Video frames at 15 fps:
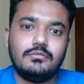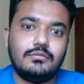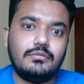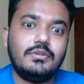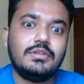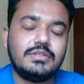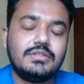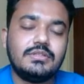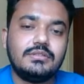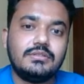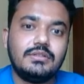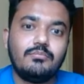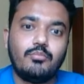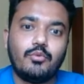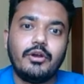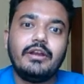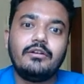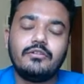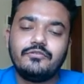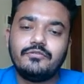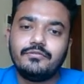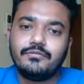This is the point
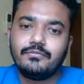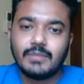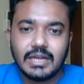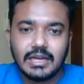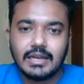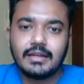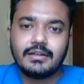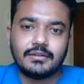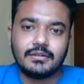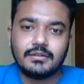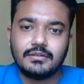of my line.